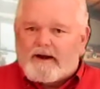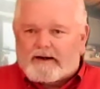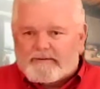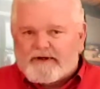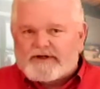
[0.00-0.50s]

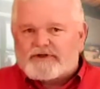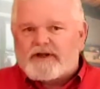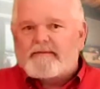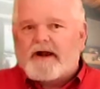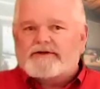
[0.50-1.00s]
can be
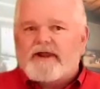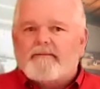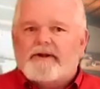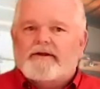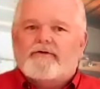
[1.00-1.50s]
seen by
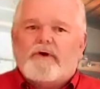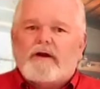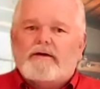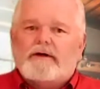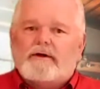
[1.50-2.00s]
snapping the
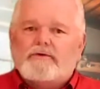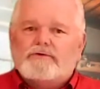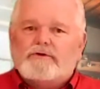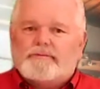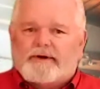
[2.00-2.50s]
throttle in
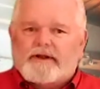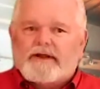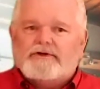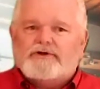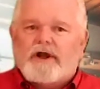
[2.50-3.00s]
closed loop,
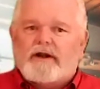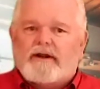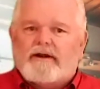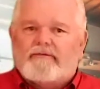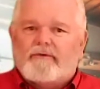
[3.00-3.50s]
again
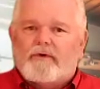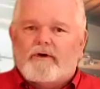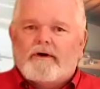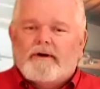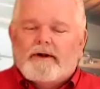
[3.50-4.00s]
checking
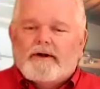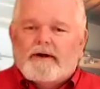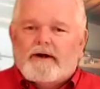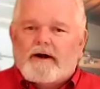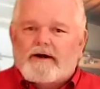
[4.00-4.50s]
for
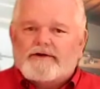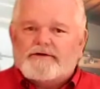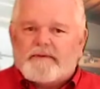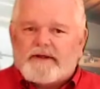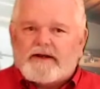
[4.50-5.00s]

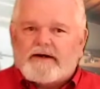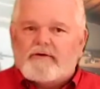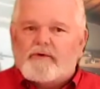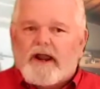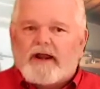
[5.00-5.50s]
speed
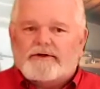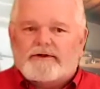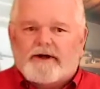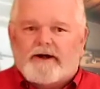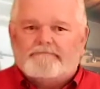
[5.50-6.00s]
and
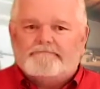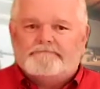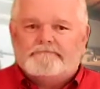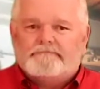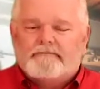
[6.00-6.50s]
reaction time.
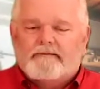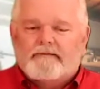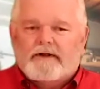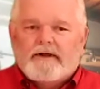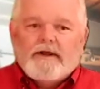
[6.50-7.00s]

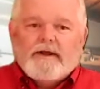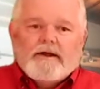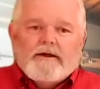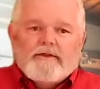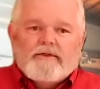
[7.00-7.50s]

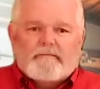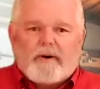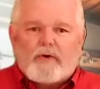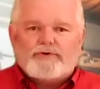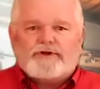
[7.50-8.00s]
The
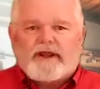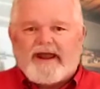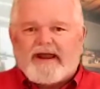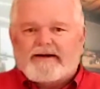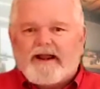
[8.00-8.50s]

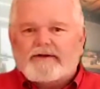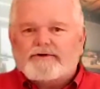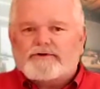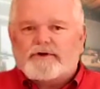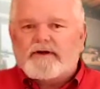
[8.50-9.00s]
post-CAT
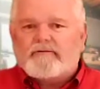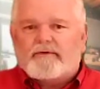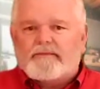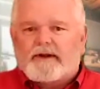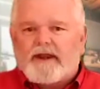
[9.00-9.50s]
downstream
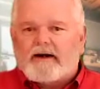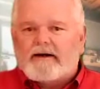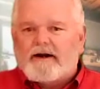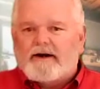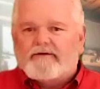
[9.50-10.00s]
from the
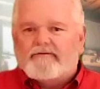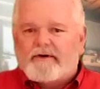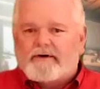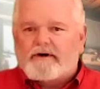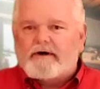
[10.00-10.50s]
catalytic
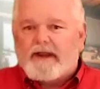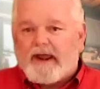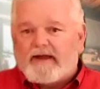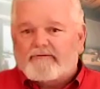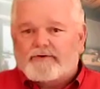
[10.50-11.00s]
converter,
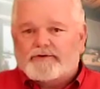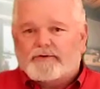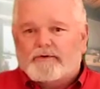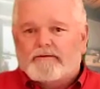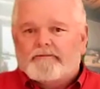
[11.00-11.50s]
CAT for
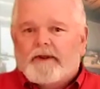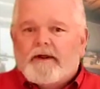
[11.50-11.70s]
short,